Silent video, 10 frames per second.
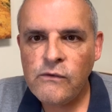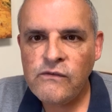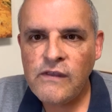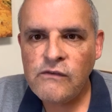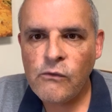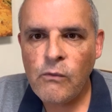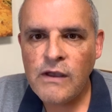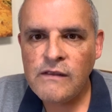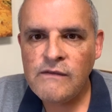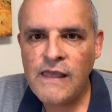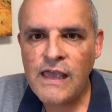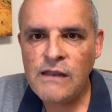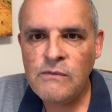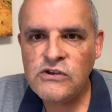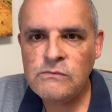sad to walk into that
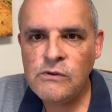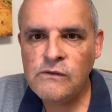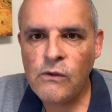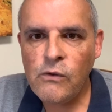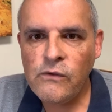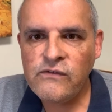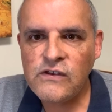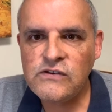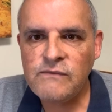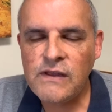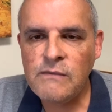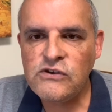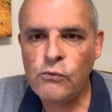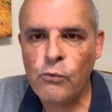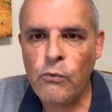animation building. The whole section of
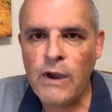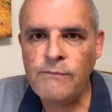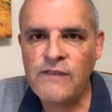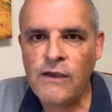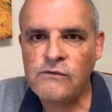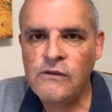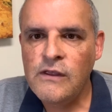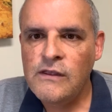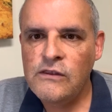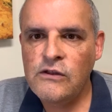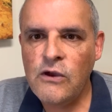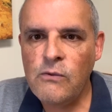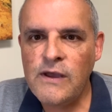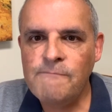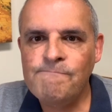animation wiped out. You know
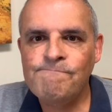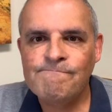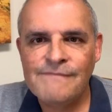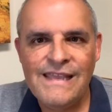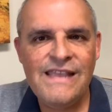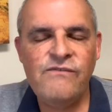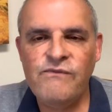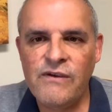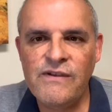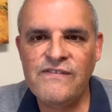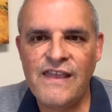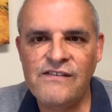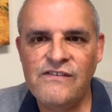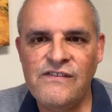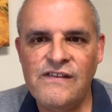what? It's very
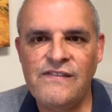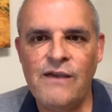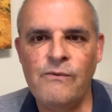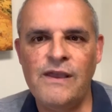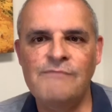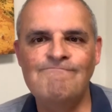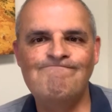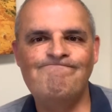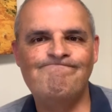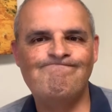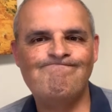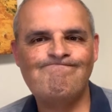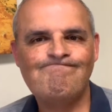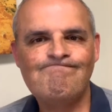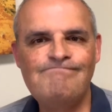sad to see it that way.
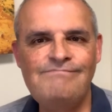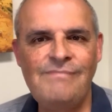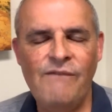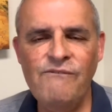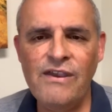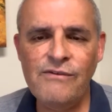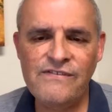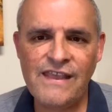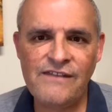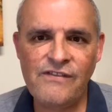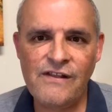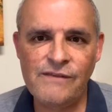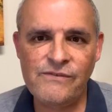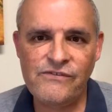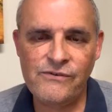Very sad at the
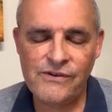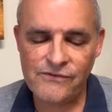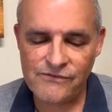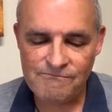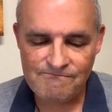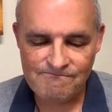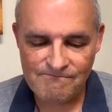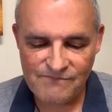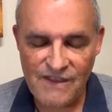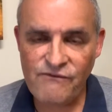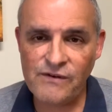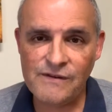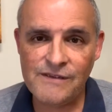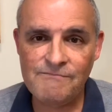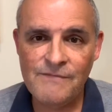Hollywood studios.
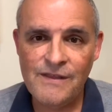Definitely.